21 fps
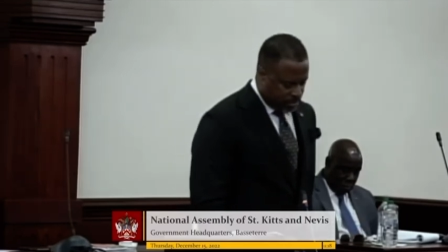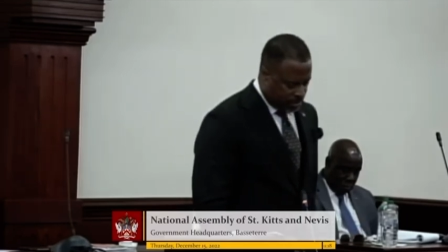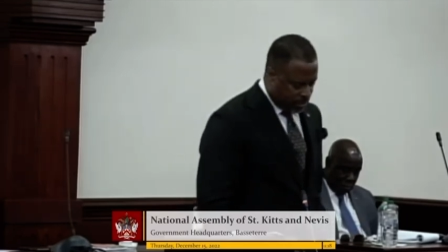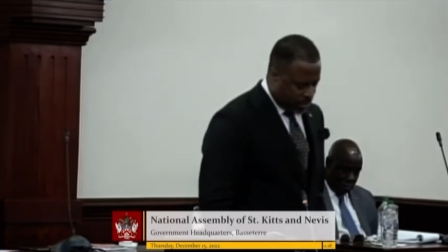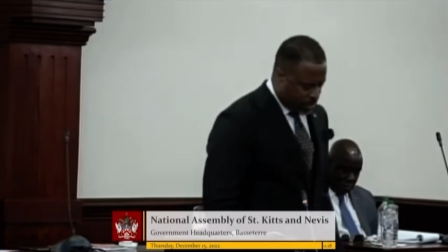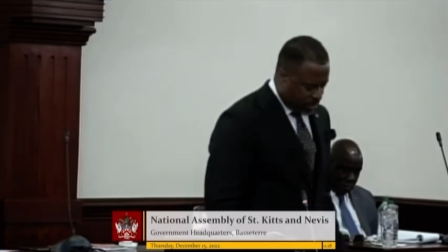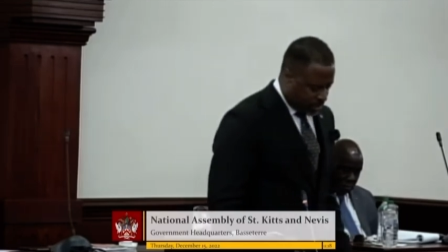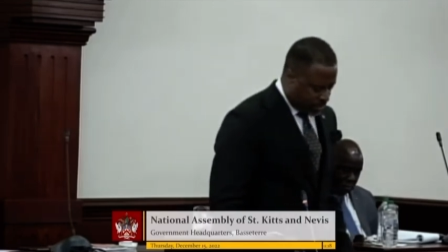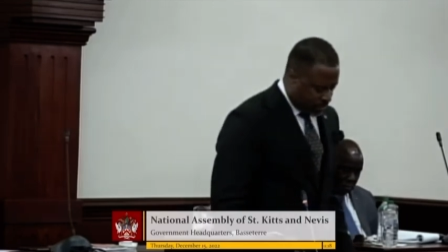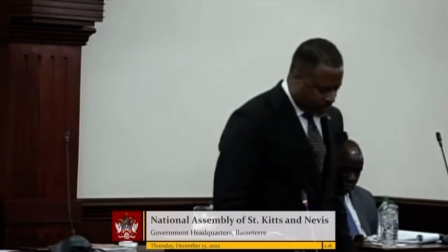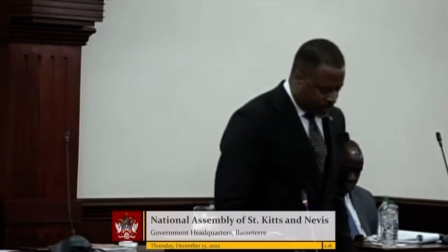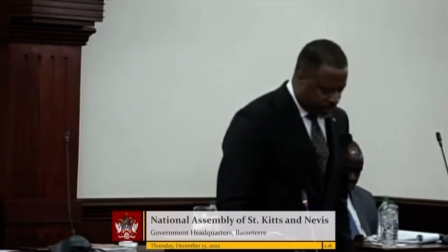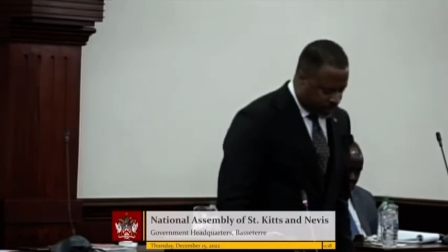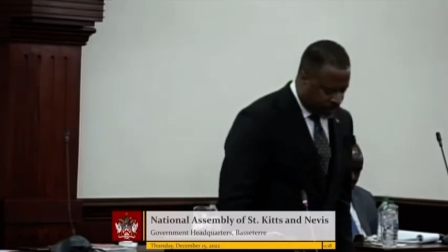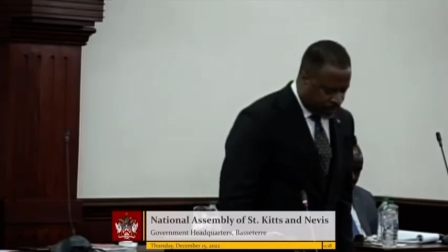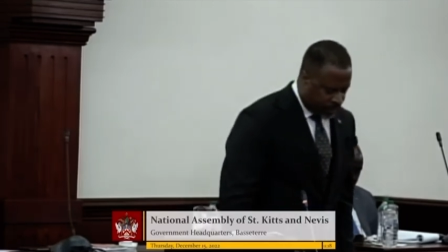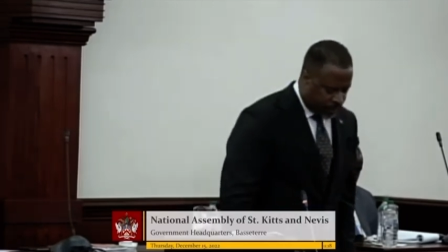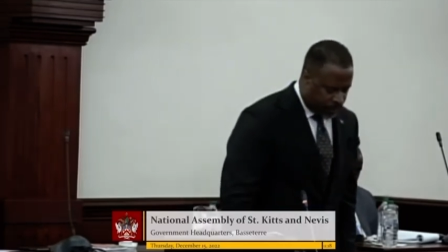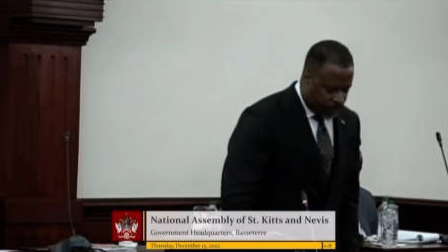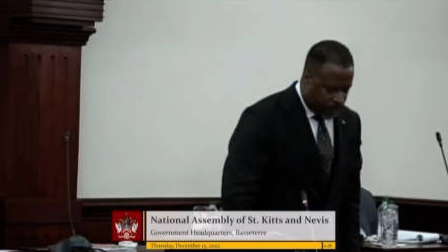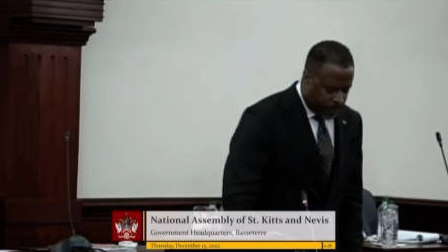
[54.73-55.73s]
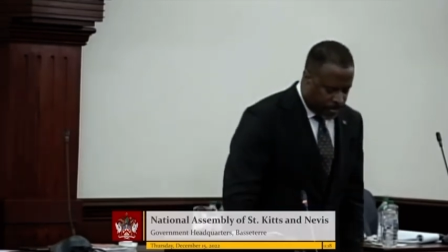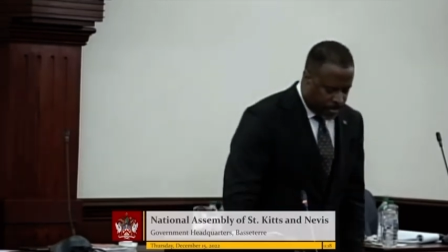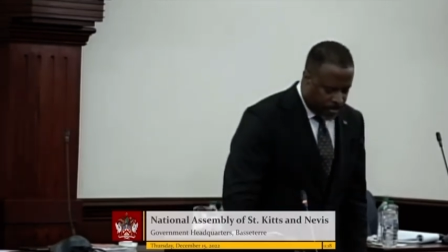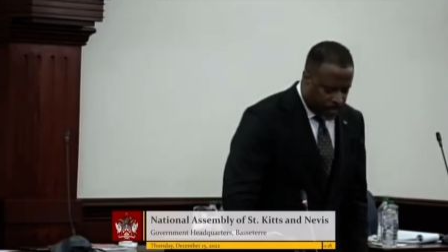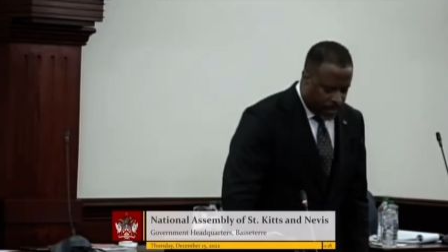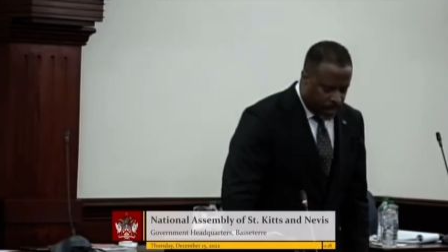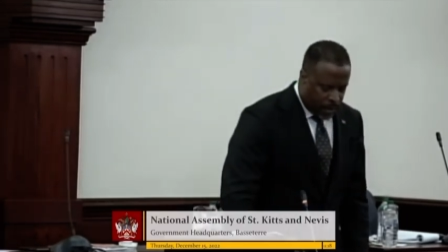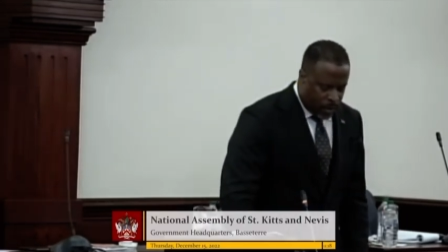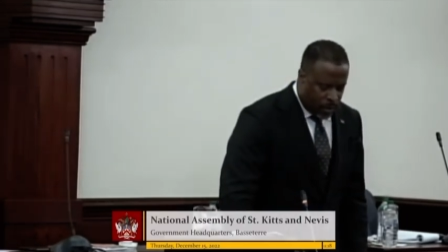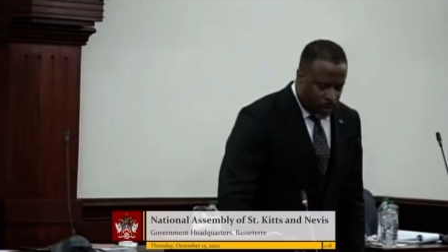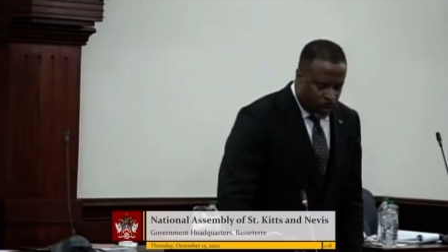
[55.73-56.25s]
But
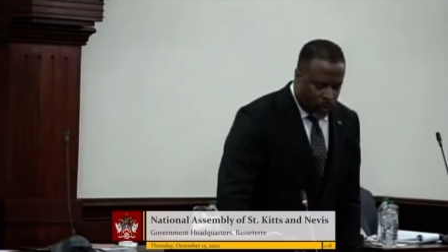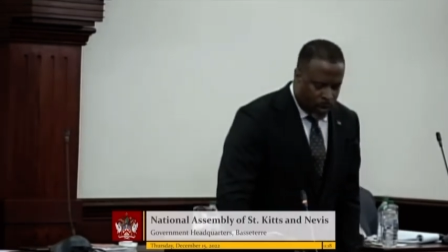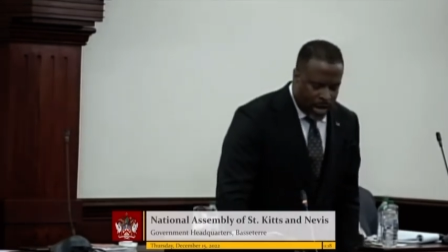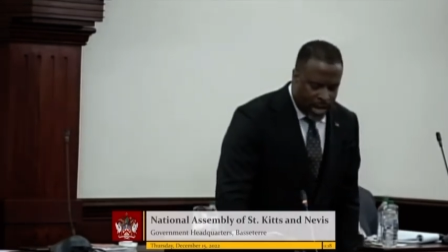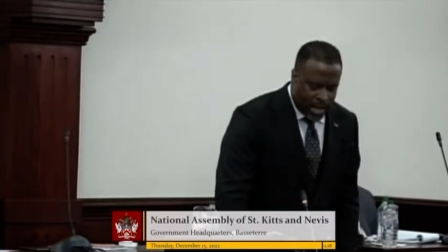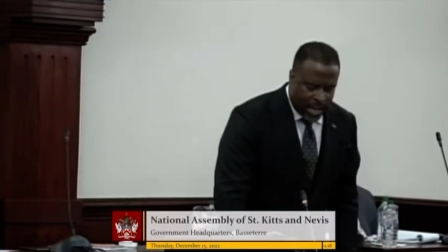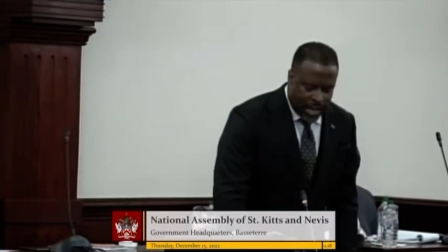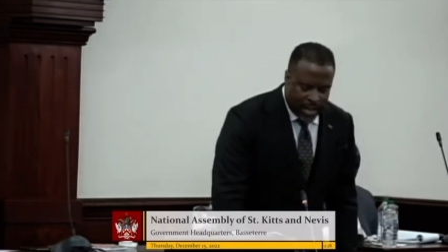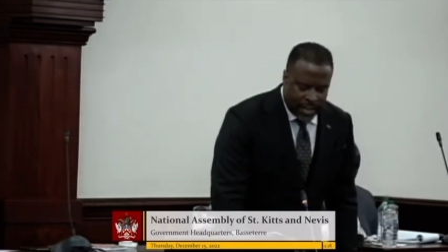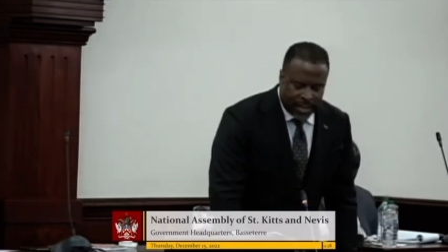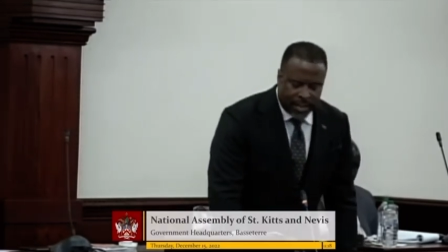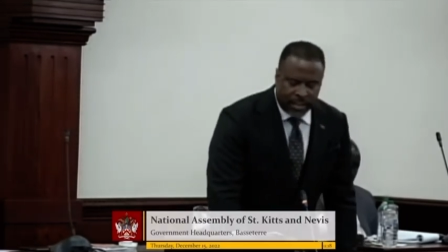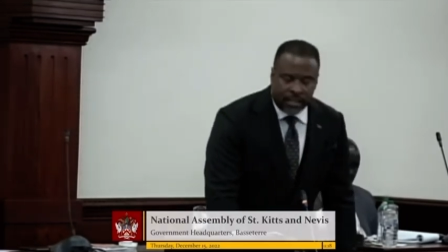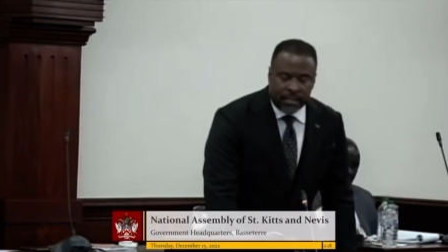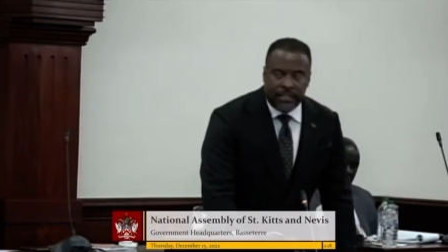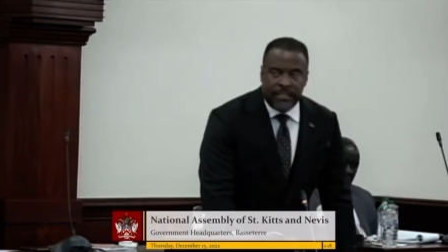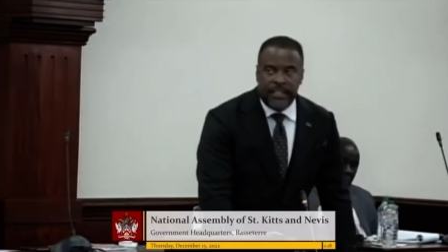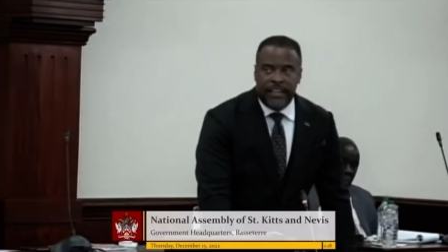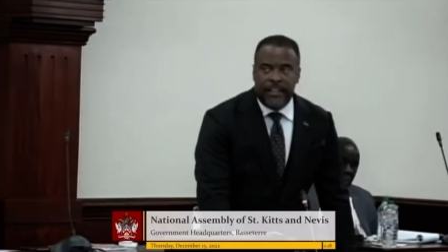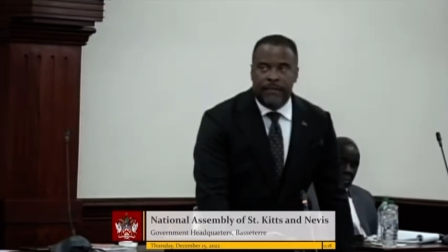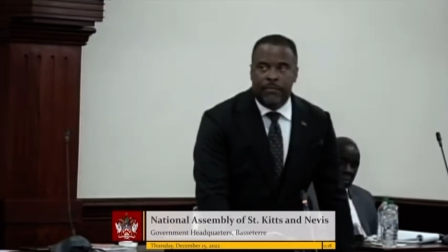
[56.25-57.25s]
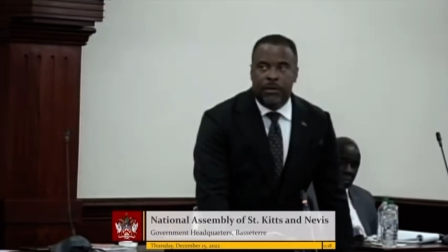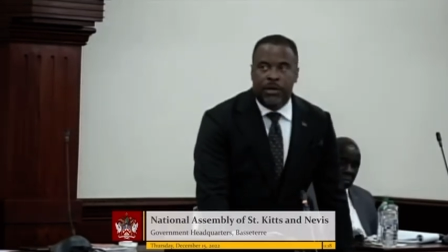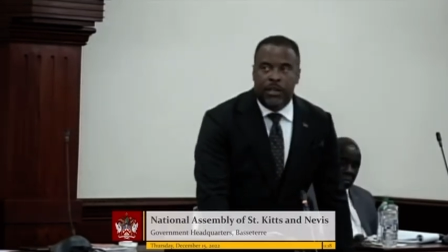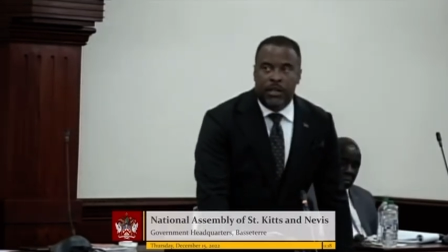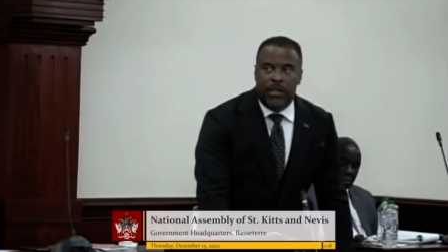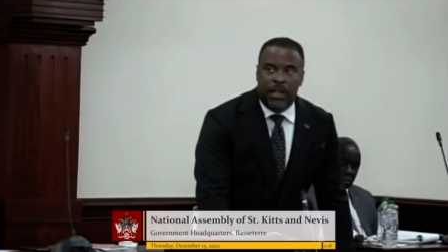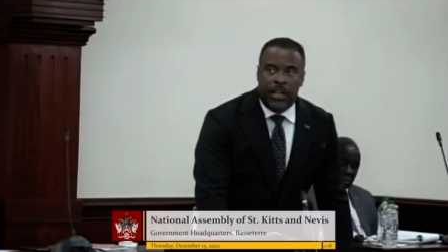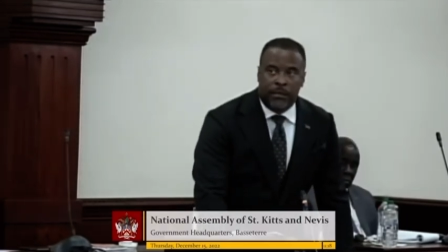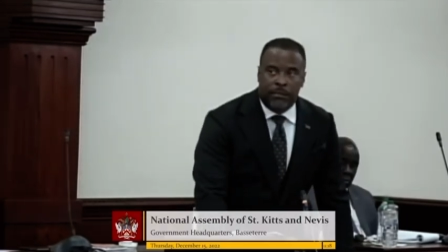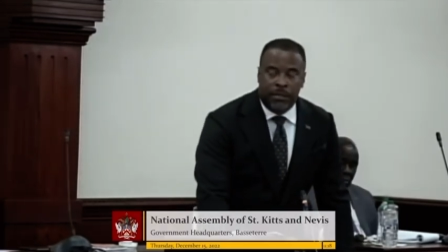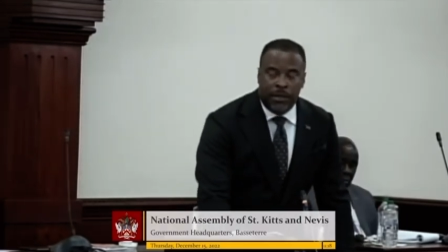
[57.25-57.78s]
why I get the same
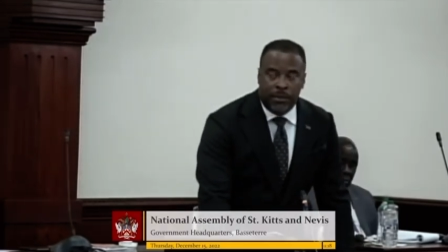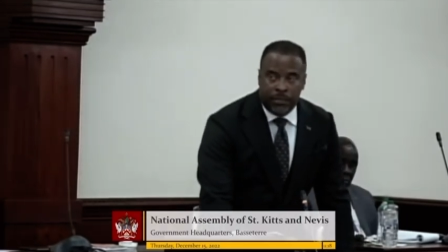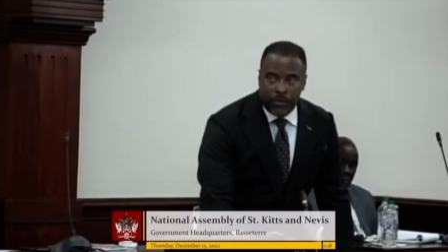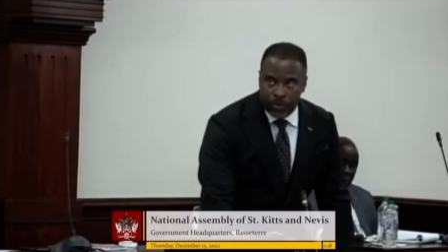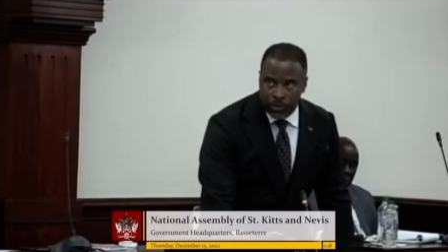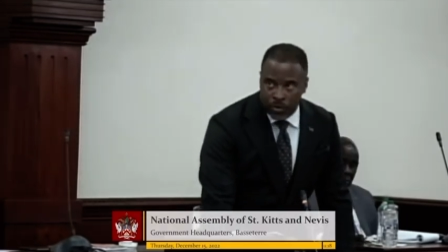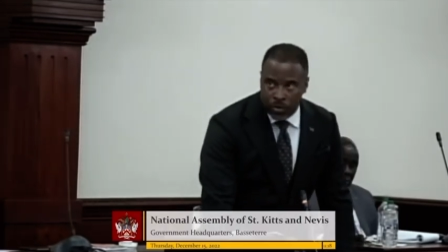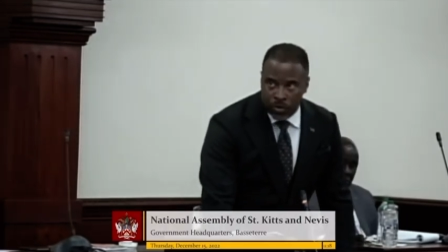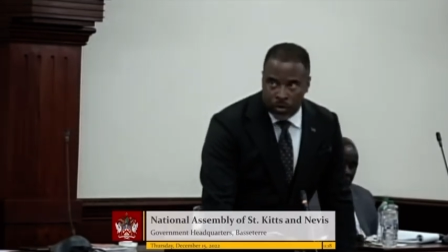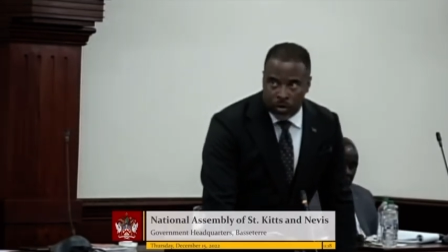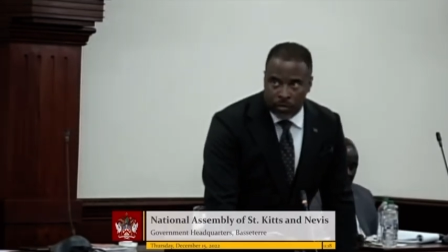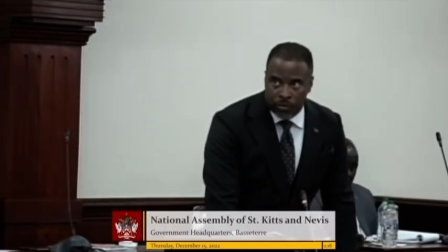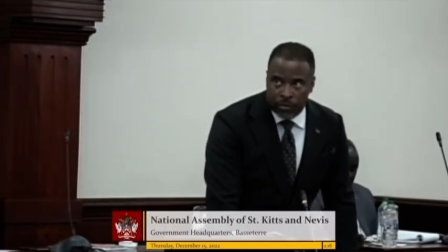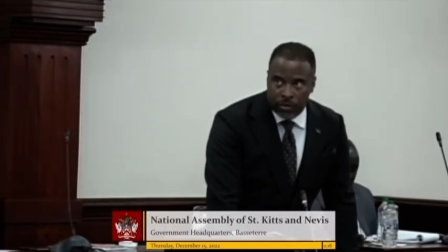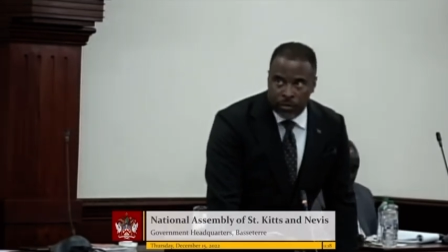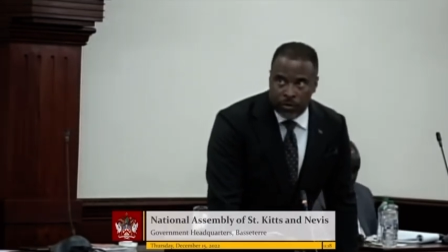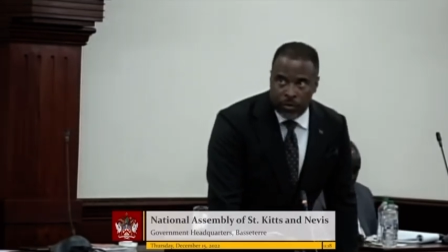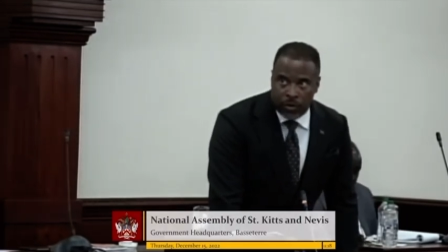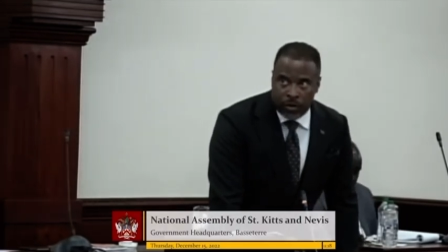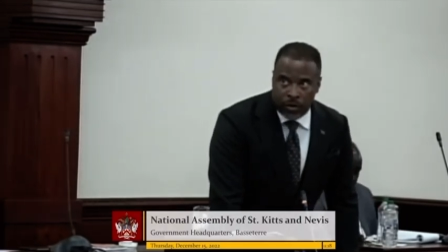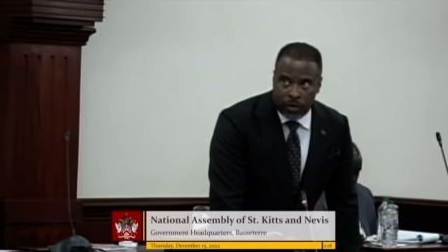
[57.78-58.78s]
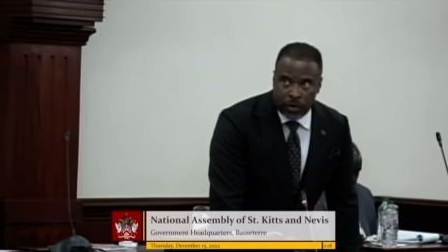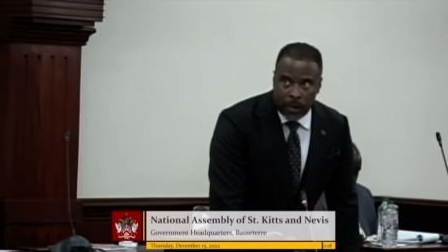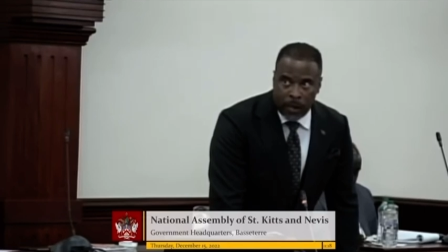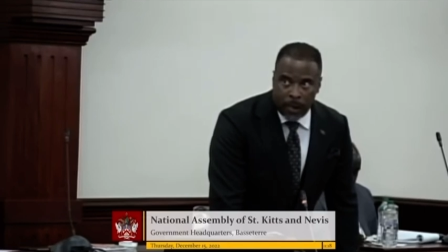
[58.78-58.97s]
money like people who don't come to work?